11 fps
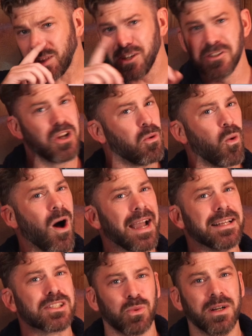So why
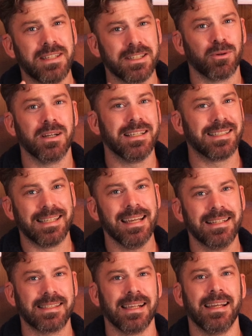in
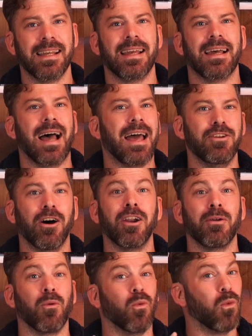2026 and
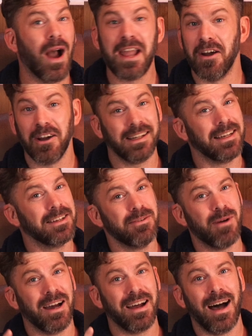not way earlier, you
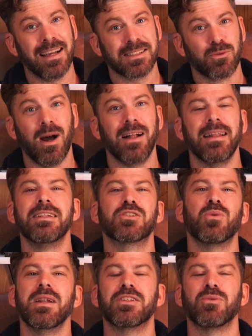might ask? Well, in
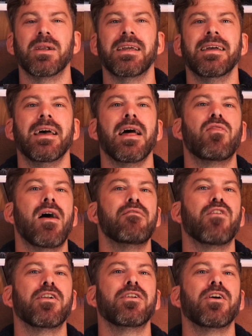2020, they
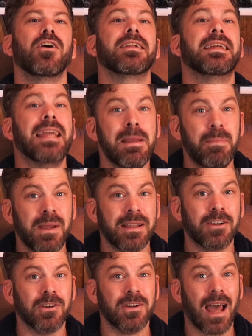voted on keeping
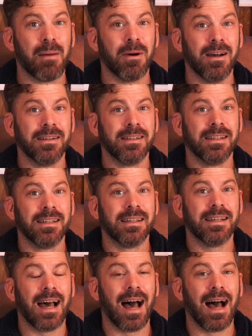Goonhammer.
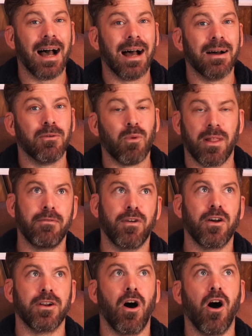They
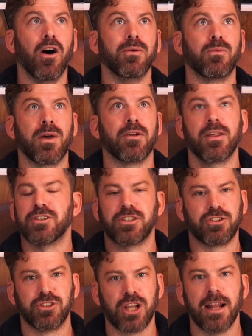voted on whether they
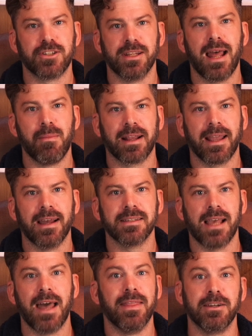should change the name, I
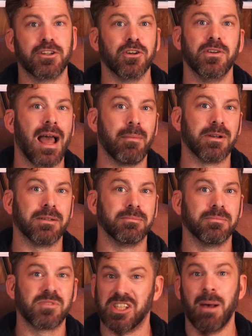guess, and then Goonhammer
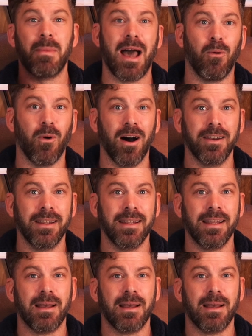somehow won.